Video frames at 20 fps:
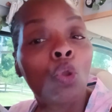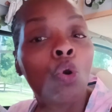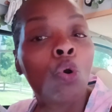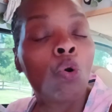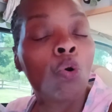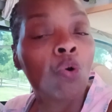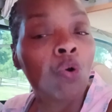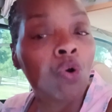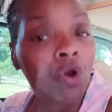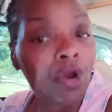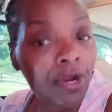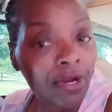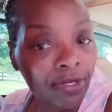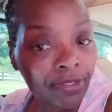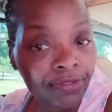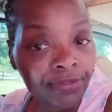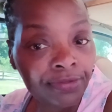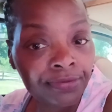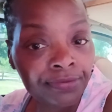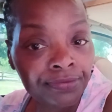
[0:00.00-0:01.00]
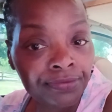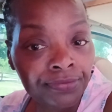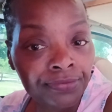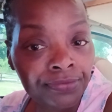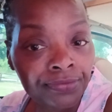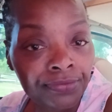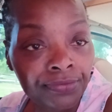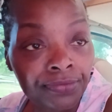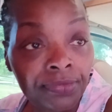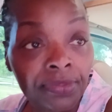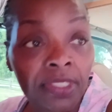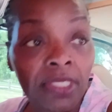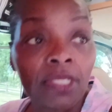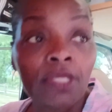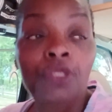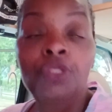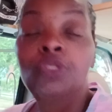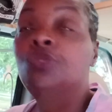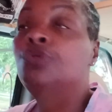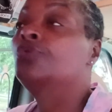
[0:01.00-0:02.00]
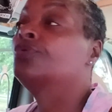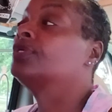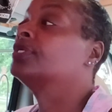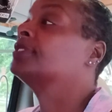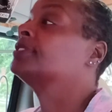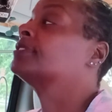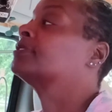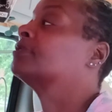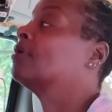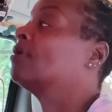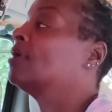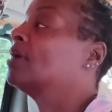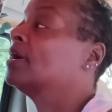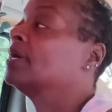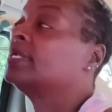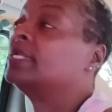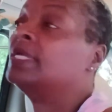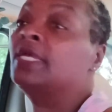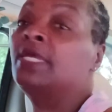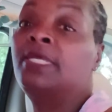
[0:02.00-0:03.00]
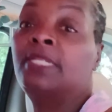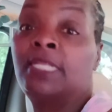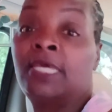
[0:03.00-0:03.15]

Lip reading: Or you can start in,